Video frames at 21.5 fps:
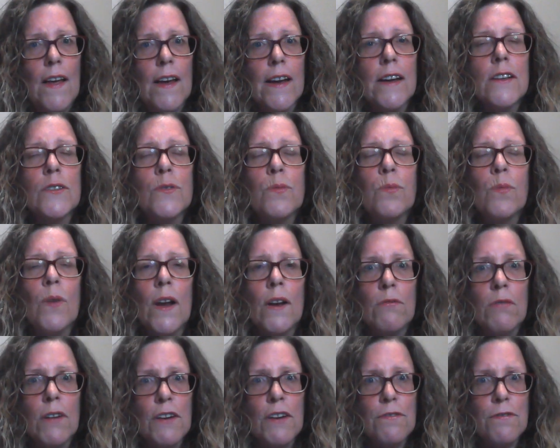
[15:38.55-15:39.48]
is
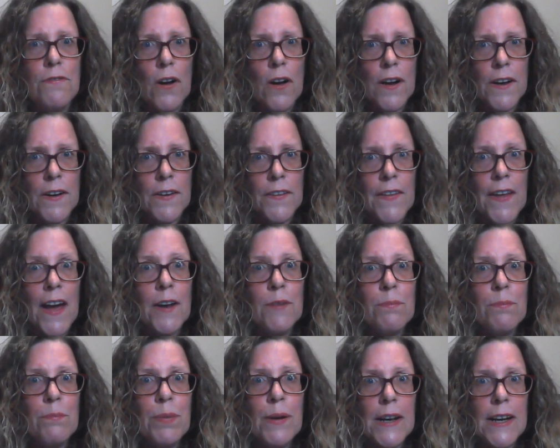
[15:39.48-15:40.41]
when we find that
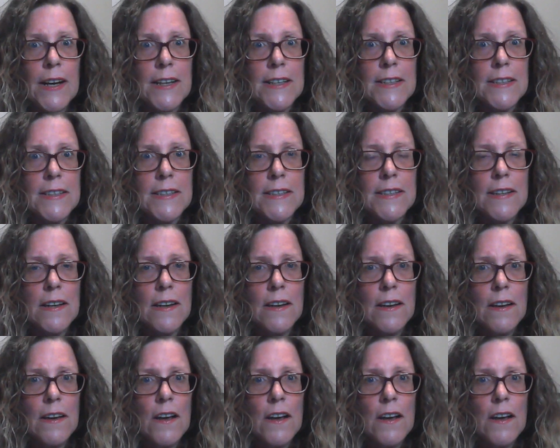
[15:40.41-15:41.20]
peace.